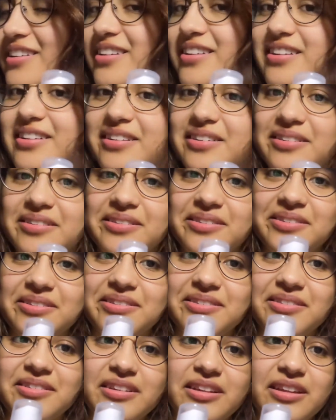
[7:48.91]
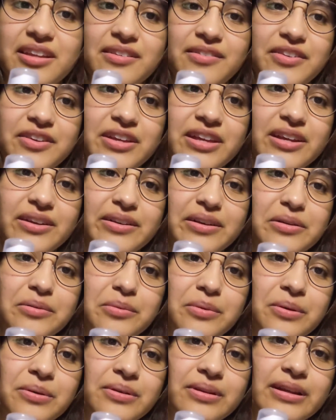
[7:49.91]
Oh. If you hear it
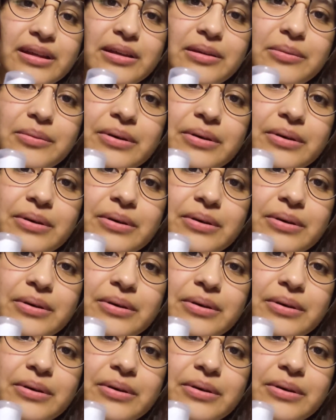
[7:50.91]
rolling,